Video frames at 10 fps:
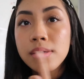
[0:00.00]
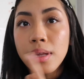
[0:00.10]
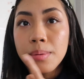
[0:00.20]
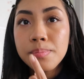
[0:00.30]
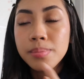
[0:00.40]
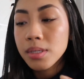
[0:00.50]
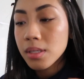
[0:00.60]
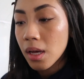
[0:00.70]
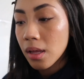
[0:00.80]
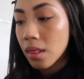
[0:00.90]

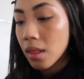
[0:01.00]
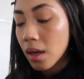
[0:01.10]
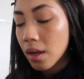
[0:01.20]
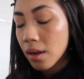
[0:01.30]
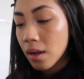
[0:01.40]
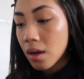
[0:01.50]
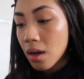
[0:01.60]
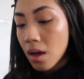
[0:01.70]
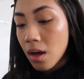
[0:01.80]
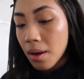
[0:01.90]
lips. And then
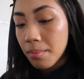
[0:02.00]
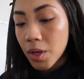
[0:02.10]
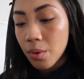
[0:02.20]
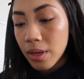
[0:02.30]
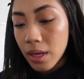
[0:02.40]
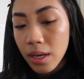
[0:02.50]
I'm going